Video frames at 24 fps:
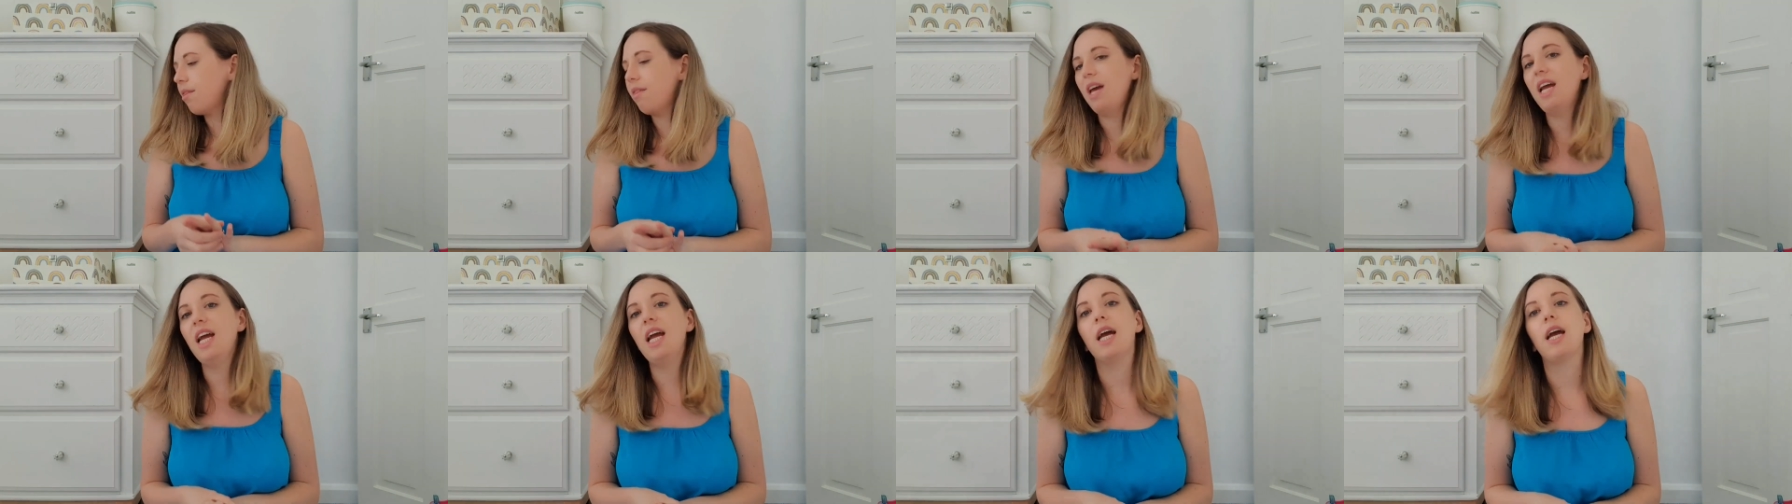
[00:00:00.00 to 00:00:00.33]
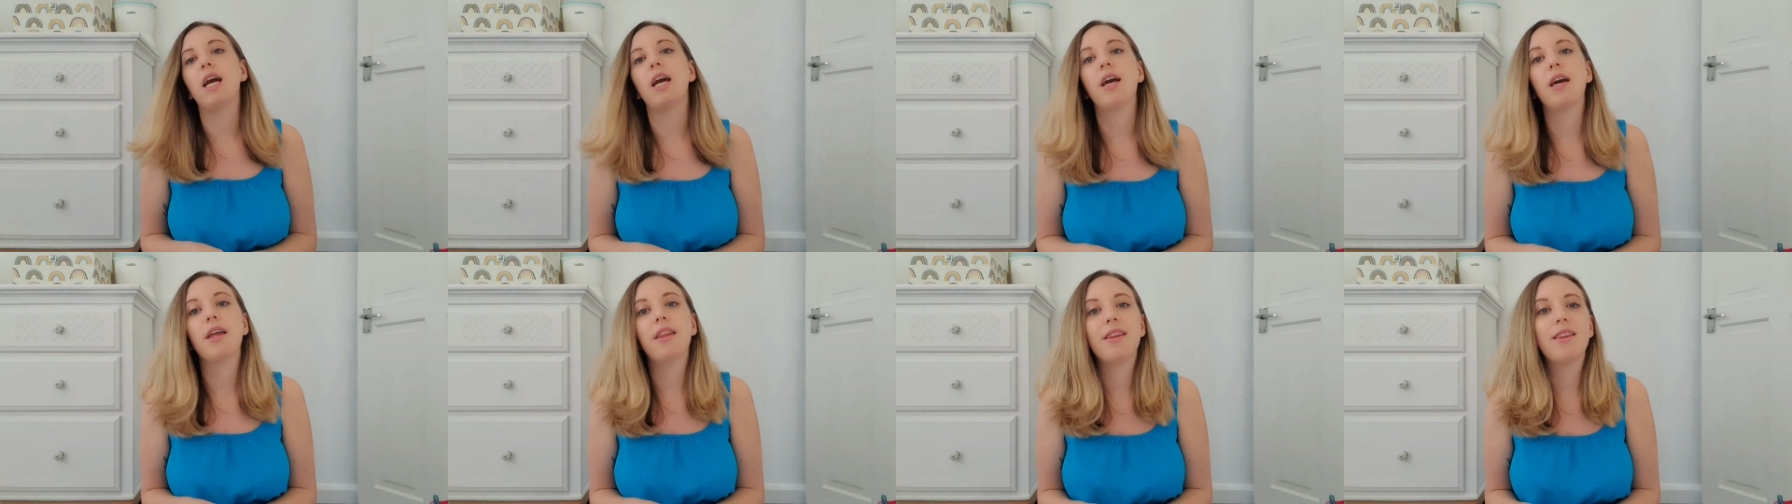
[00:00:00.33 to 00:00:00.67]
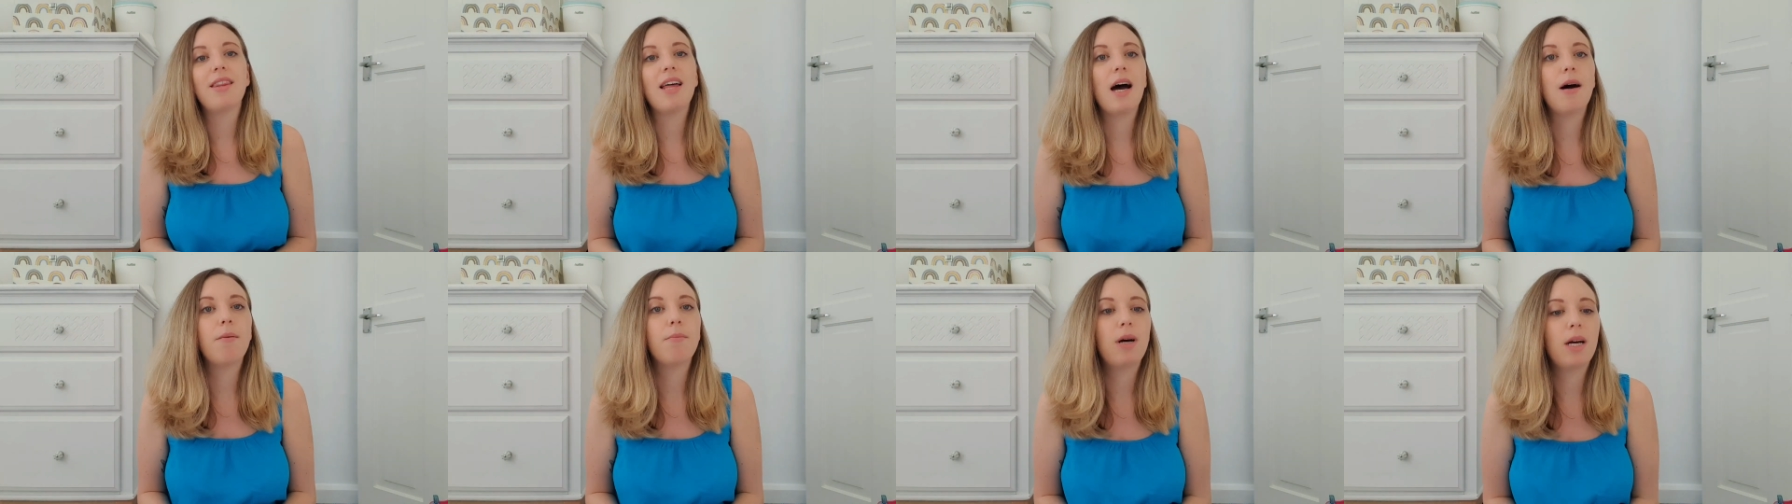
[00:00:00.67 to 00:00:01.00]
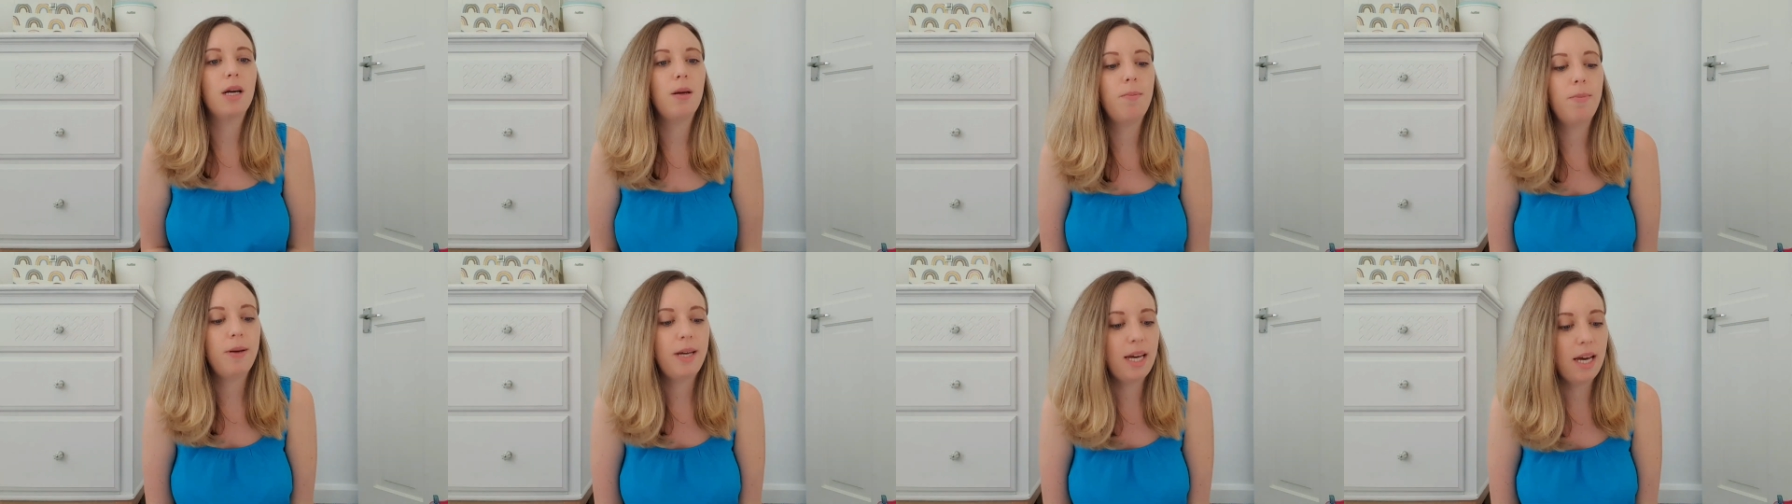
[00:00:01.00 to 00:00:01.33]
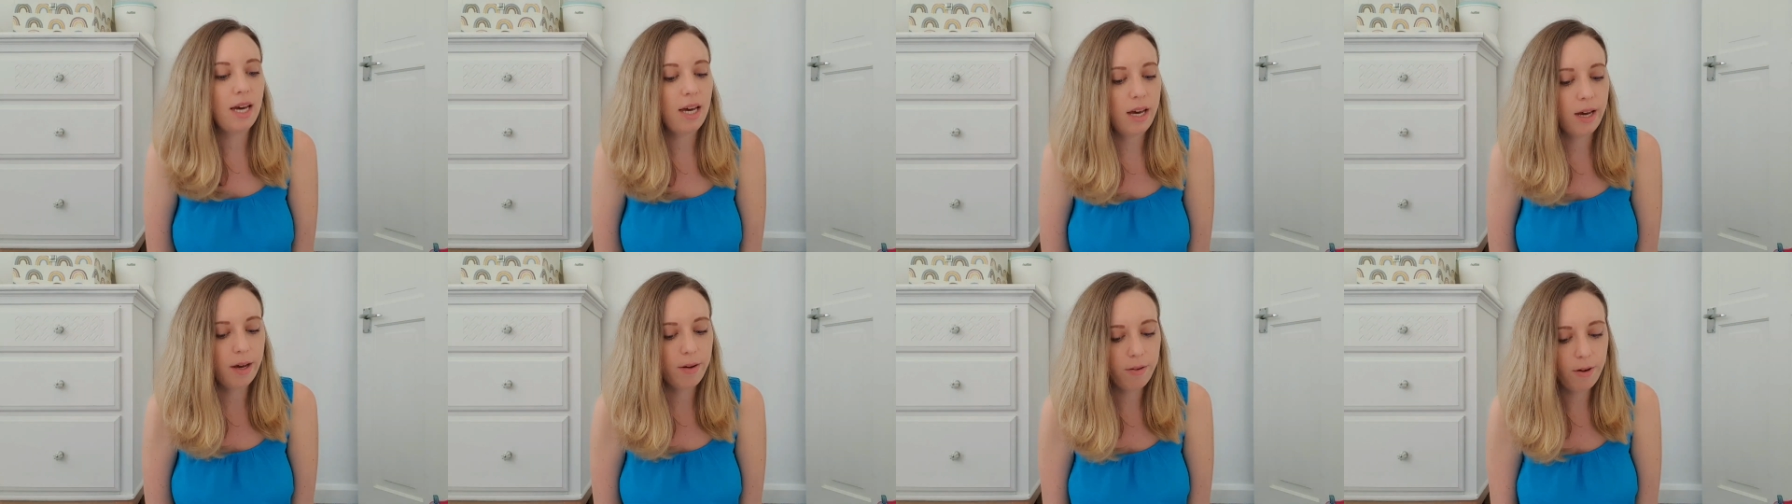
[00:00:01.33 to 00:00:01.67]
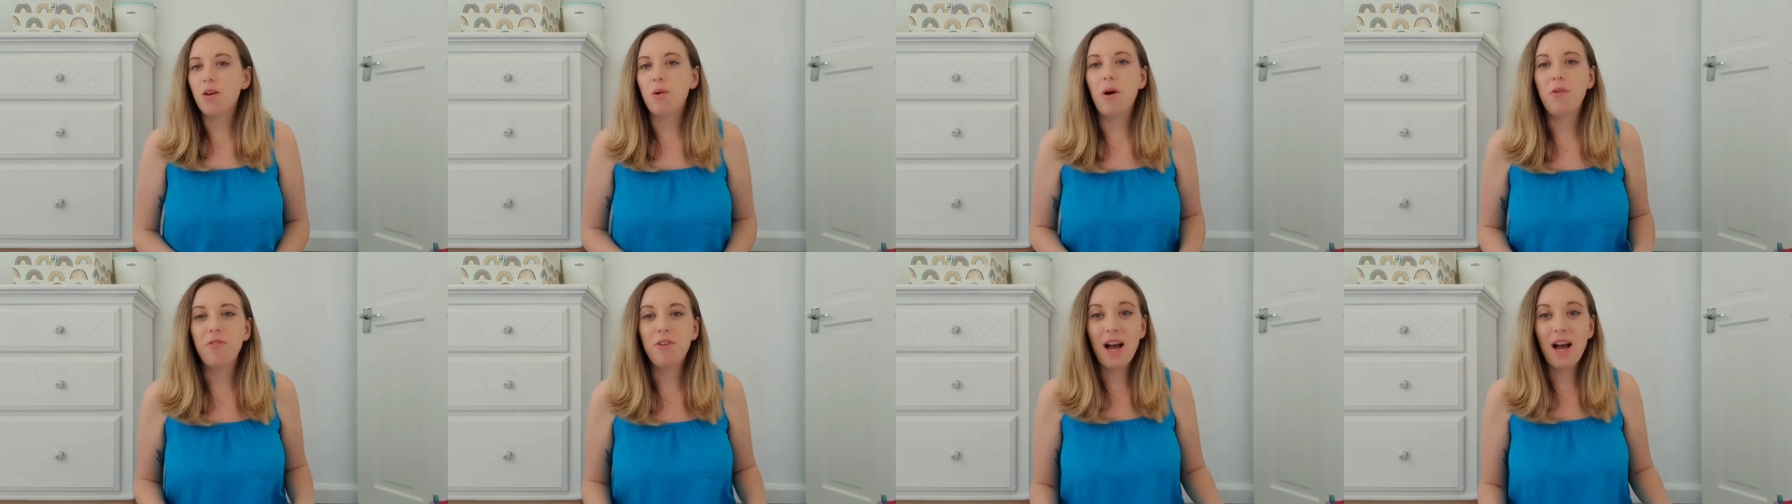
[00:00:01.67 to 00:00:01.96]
think that might be it. So I've